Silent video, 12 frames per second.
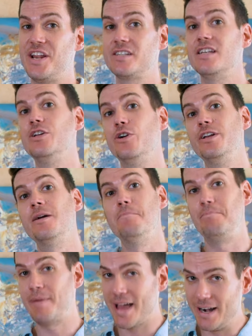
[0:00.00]
dozen good
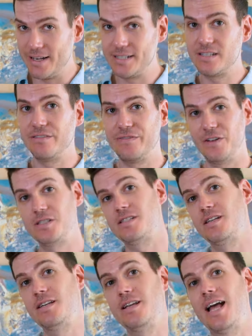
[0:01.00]
competitors to
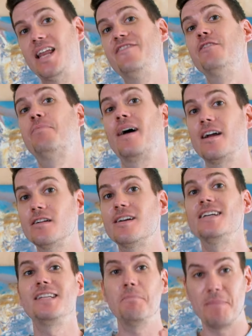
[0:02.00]
Filson, and if you're
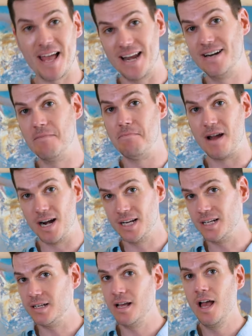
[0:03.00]
prioritizing made in
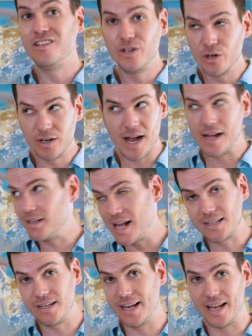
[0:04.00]
America, you're
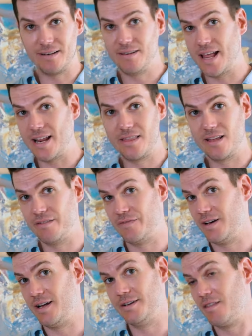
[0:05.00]
unlikely to get anything
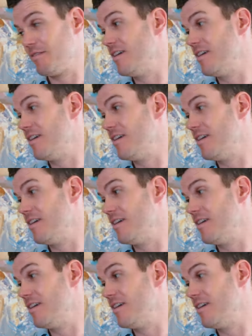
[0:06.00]
for under